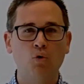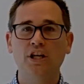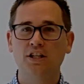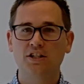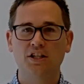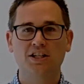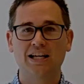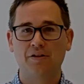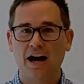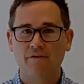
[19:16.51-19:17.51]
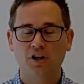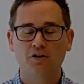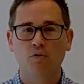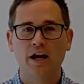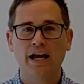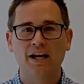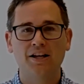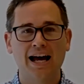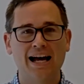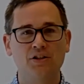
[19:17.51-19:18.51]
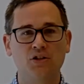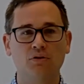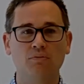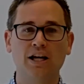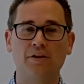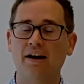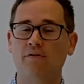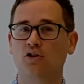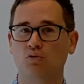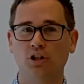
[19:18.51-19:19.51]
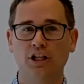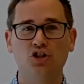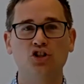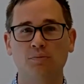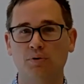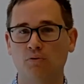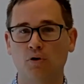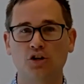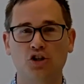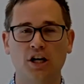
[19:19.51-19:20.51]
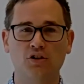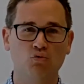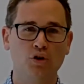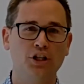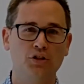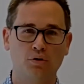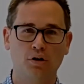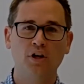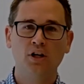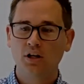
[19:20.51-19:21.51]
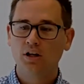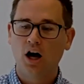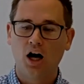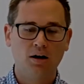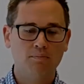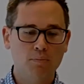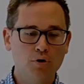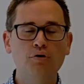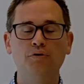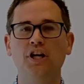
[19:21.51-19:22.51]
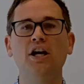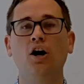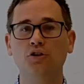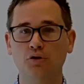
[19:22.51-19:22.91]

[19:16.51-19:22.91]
weakness in the South African rand as South Africa's relationship with Russia has really sort of moved